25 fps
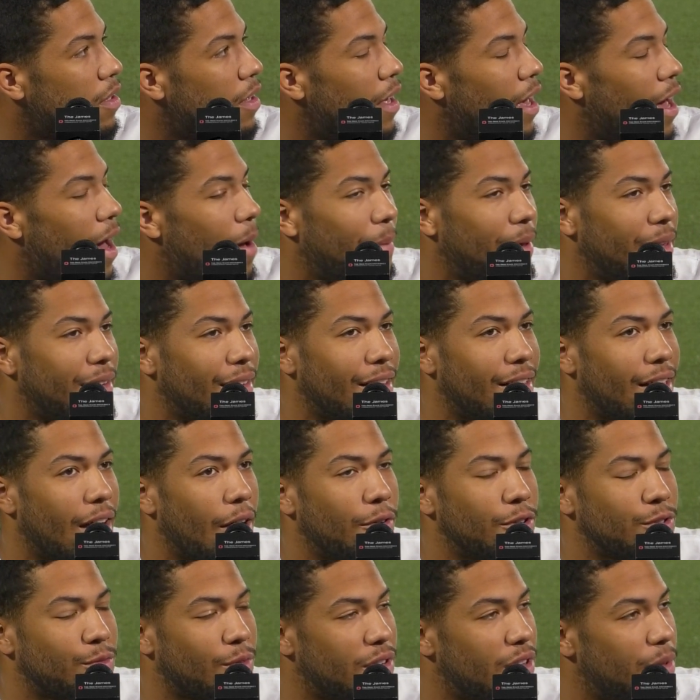Yeah, I mean, that
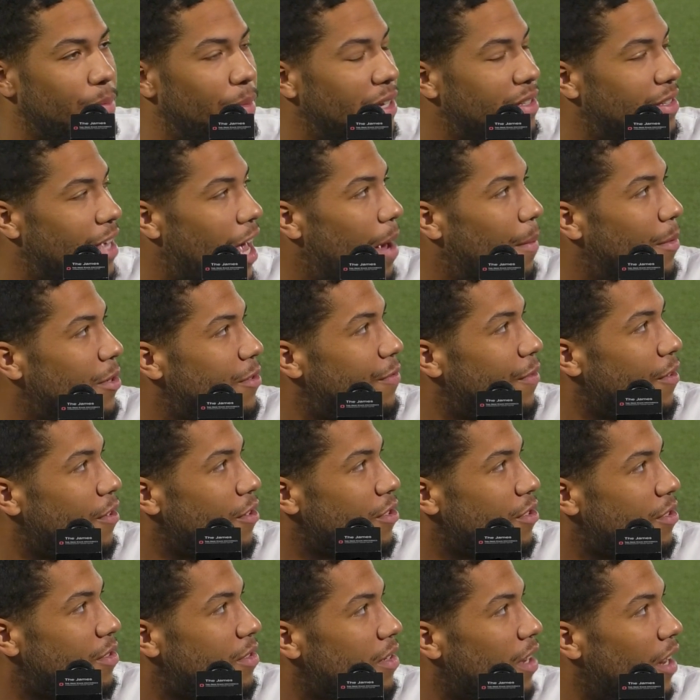was one of the best
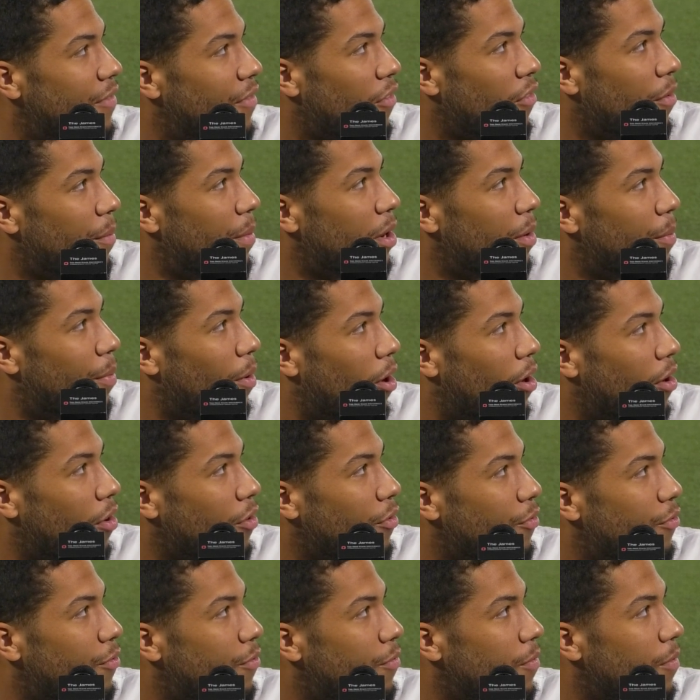atmospheres I've ever been a part
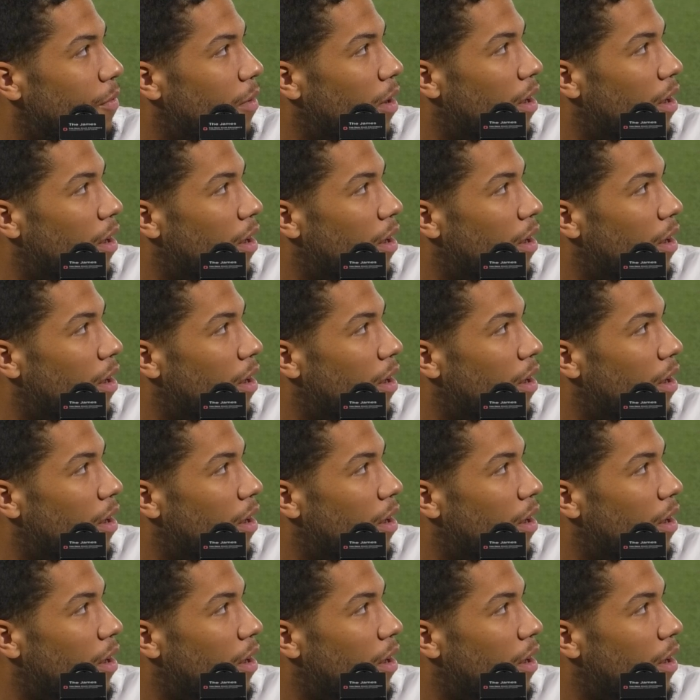of.